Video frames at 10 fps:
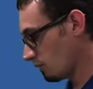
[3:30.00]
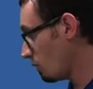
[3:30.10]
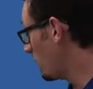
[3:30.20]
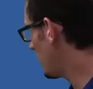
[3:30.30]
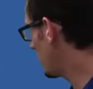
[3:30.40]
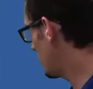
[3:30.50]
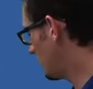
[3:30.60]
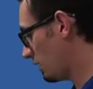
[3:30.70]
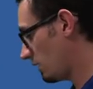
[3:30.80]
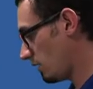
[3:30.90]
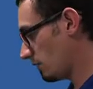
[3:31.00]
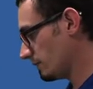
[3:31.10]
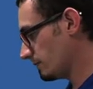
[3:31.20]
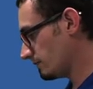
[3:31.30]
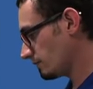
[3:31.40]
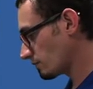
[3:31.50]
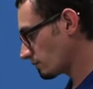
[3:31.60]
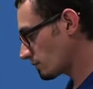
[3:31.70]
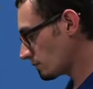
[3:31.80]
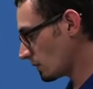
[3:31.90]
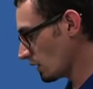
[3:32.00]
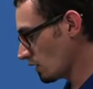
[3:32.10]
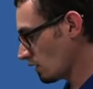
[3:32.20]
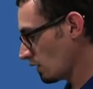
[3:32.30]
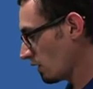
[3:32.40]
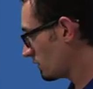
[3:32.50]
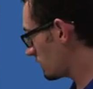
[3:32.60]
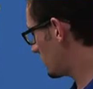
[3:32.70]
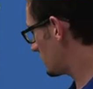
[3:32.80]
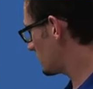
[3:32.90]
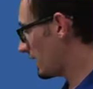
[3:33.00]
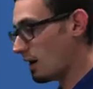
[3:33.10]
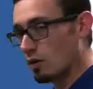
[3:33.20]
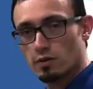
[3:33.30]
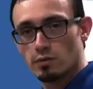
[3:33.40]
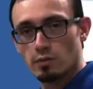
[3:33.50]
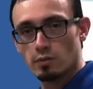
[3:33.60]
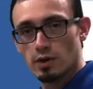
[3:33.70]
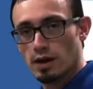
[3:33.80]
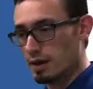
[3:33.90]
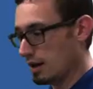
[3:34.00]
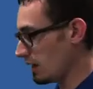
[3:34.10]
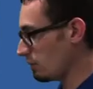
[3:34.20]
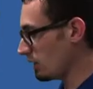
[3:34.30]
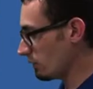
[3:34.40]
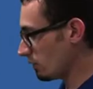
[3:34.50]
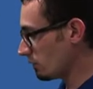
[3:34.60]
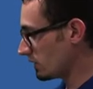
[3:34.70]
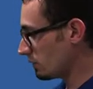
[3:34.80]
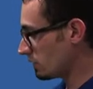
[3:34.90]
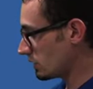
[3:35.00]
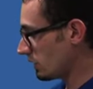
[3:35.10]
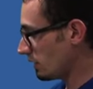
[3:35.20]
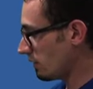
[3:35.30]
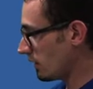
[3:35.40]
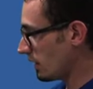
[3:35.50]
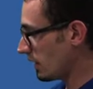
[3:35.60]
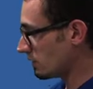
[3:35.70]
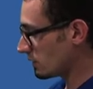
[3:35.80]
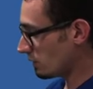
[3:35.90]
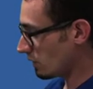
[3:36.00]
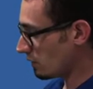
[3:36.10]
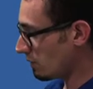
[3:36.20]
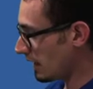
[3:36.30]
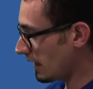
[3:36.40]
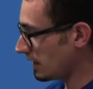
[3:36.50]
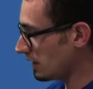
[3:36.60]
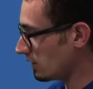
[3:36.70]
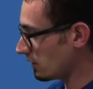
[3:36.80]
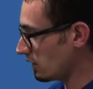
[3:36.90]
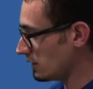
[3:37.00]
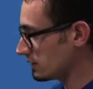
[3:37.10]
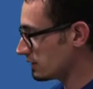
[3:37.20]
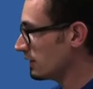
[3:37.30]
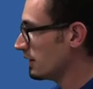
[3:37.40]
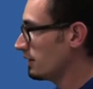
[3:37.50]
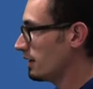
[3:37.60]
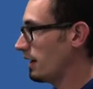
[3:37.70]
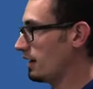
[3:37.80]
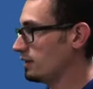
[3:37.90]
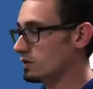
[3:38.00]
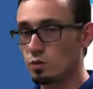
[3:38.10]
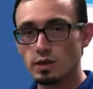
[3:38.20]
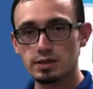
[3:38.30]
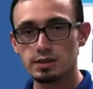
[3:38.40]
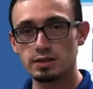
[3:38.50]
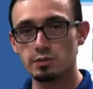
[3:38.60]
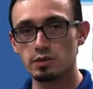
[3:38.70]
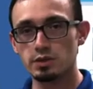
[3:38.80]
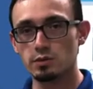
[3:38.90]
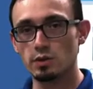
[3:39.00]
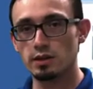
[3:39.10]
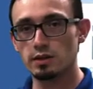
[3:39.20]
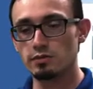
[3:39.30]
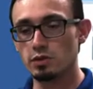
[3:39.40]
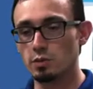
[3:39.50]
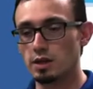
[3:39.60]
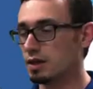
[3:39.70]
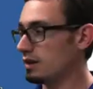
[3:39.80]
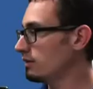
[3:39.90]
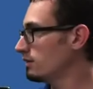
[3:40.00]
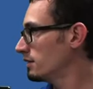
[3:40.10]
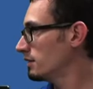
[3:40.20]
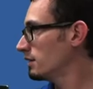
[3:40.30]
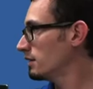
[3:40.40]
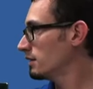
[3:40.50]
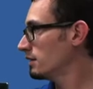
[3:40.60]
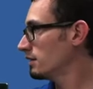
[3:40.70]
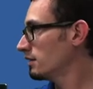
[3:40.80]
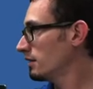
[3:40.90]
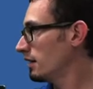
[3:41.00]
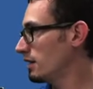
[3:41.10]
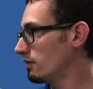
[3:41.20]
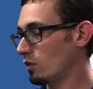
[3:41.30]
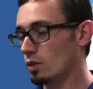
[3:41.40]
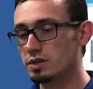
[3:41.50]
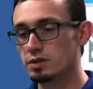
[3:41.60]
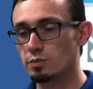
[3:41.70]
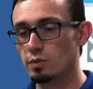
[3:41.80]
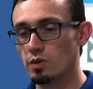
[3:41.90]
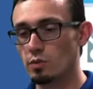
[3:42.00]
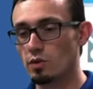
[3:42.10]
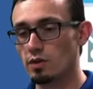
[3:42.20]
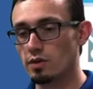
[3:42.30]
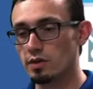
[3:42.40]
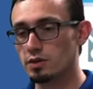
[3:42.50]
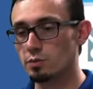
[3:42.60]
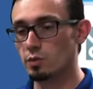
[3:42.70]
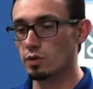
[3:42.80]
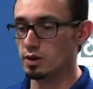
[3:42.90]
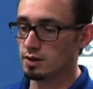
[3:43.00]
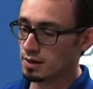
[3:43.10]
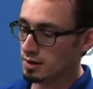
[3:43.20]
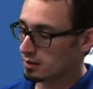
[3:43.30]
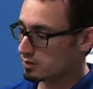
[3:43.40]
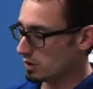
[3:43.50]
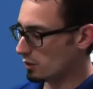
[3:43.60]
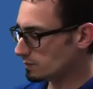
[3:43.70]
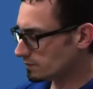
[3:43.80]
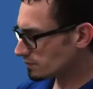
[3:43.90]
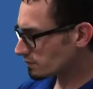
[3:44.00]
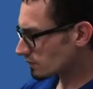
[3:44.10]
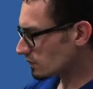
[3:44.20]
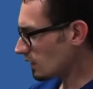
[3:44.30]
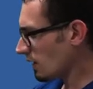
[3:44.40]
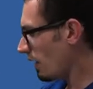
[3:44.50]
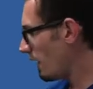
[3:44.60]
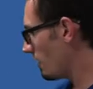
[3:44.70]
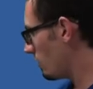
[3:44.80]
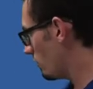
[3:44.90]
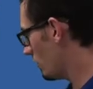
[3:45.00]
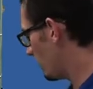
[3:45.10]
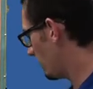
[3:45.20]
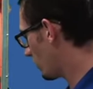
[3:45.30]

back in here. So this is our ambient room temperature here right now. So we're at about 80 degrees, 26% relative humidity, and then 42.1 on the dew point. So if we're